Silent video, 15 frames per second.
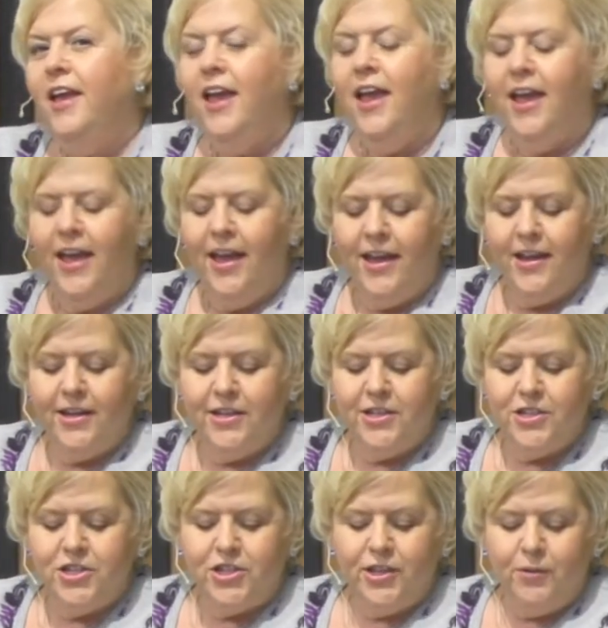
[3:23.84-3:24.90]
And
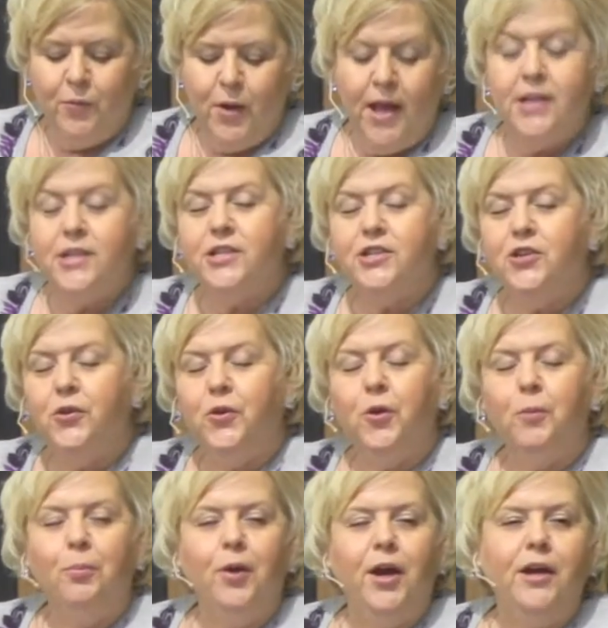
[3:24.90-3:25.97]
she went to
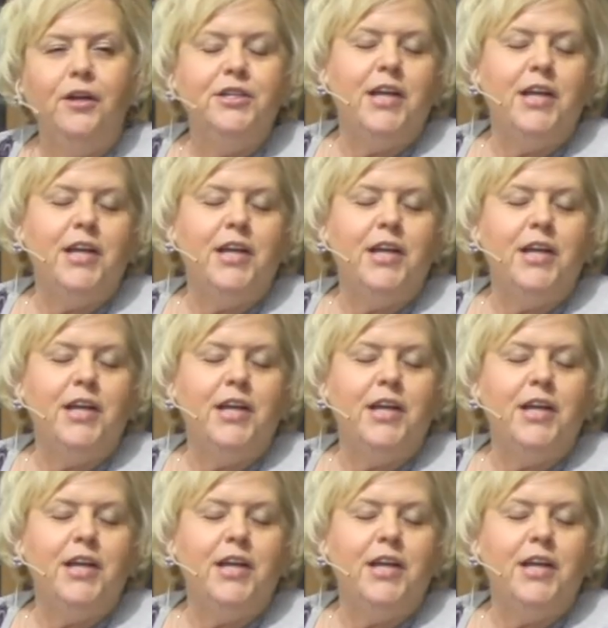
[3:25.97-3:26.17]
her prayer